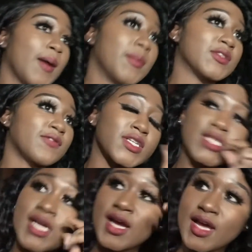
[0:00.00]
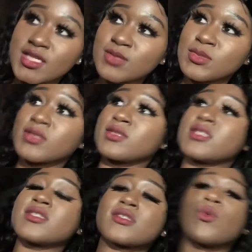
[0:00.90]
But the first thing I asked was,
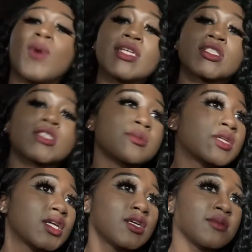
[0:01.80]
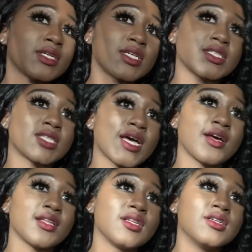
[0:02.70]
is this a white strip club? Because how
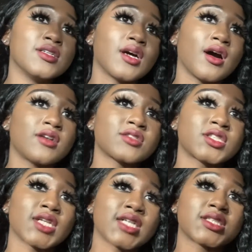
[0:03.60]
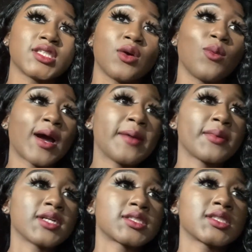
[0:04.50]
it looked, oh shit, I see it's a white
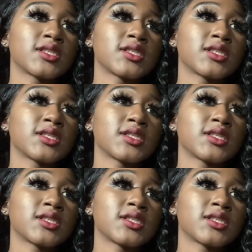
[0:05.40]
person. It's